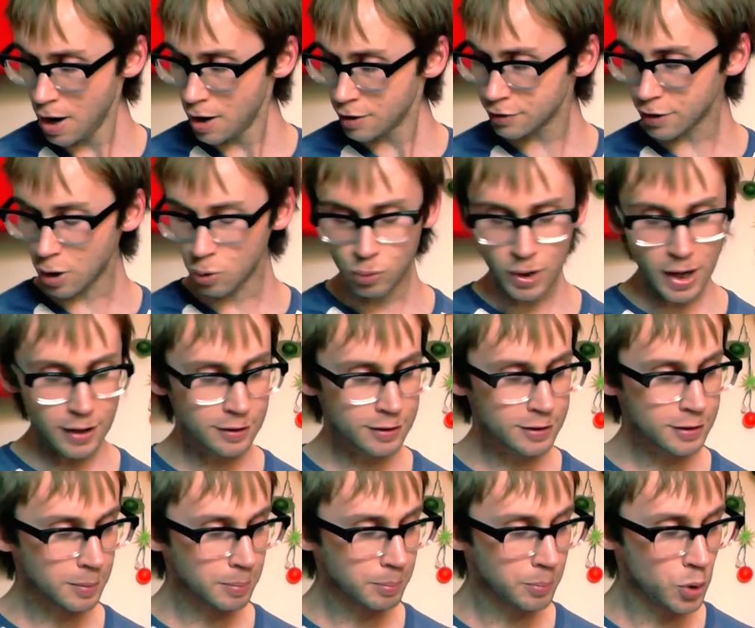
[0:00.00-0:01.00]
So
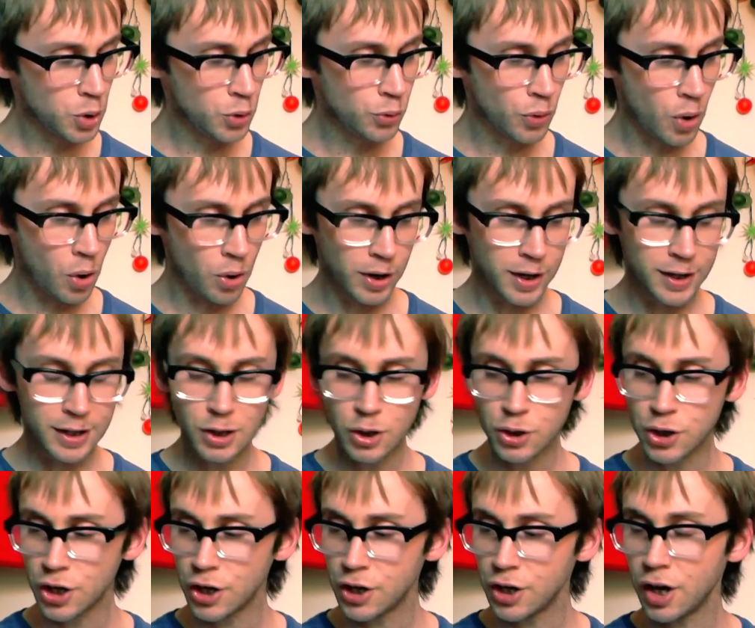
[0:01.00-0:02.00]
let's move on and
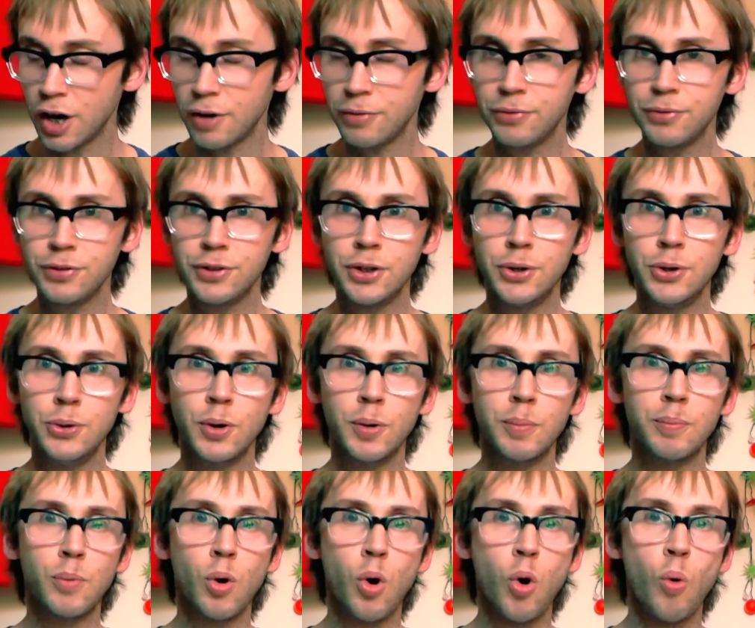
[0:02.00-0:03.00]
look at a few
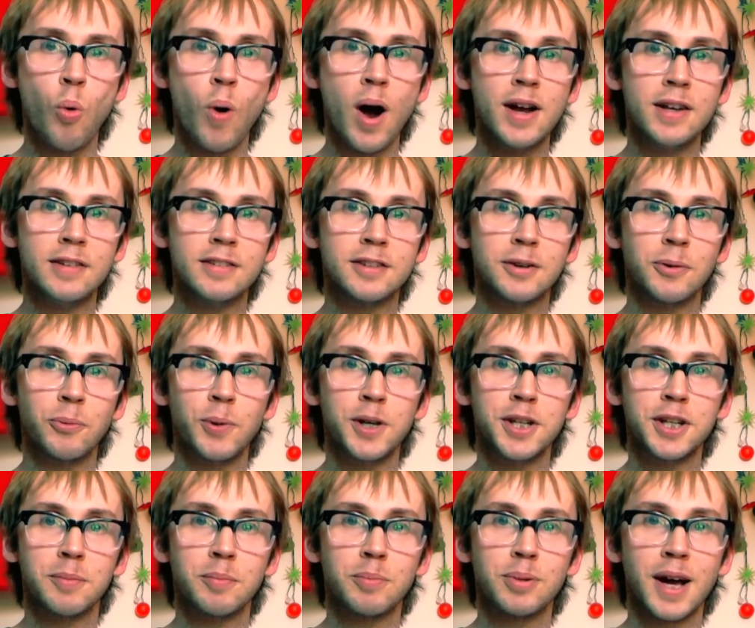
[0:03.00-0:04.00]
more ways that we
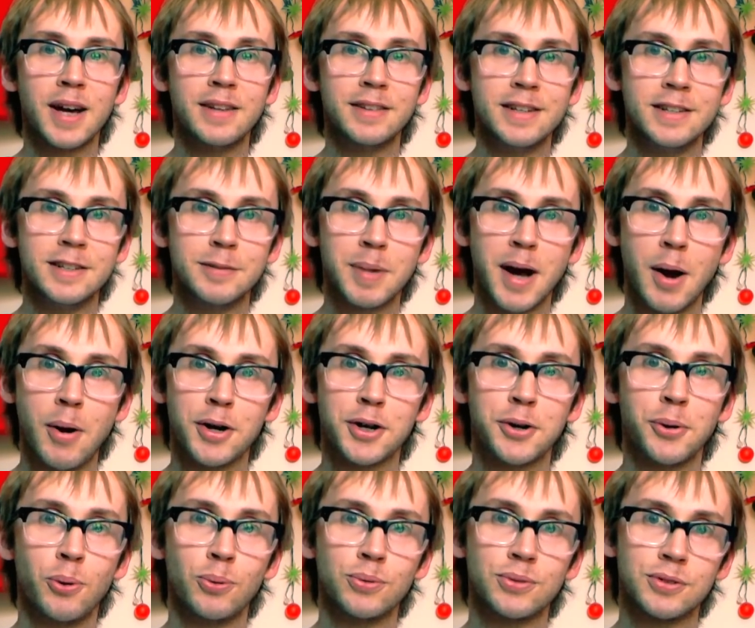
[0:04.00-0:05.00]
can play these power
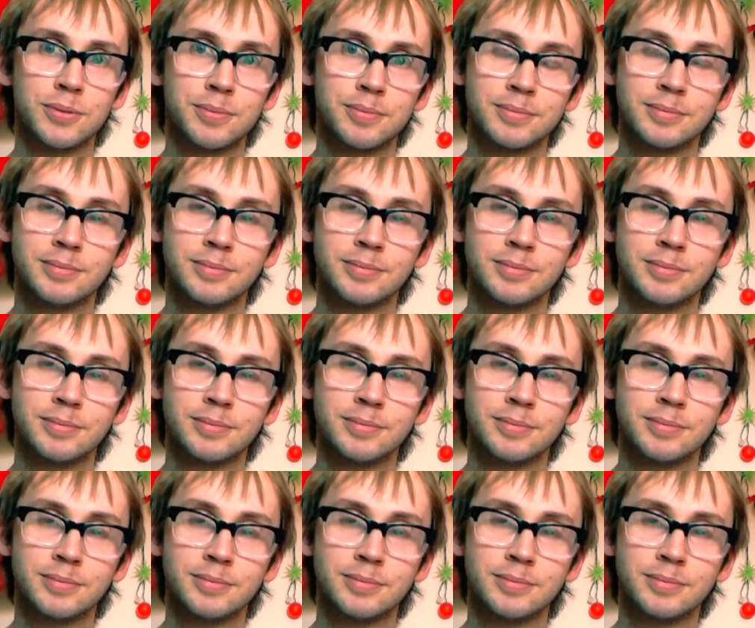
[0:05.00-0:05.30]
chords.